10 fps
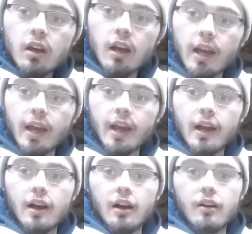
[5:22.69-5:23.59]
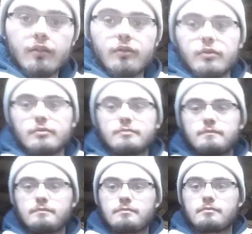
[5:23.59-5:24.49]
I have,
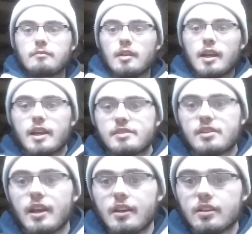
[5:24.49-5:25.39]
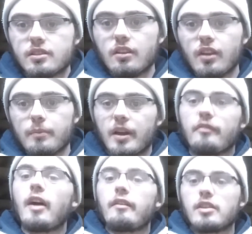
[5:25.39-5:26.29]
I guess, 10 dozen of them. I have
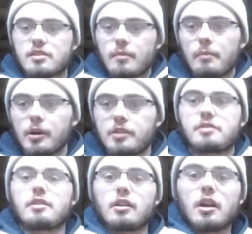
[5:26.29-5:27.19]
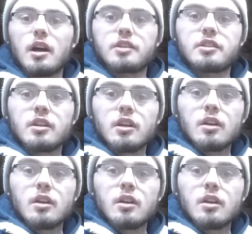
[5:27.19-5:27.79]
5 dozen of my buddies in the garage.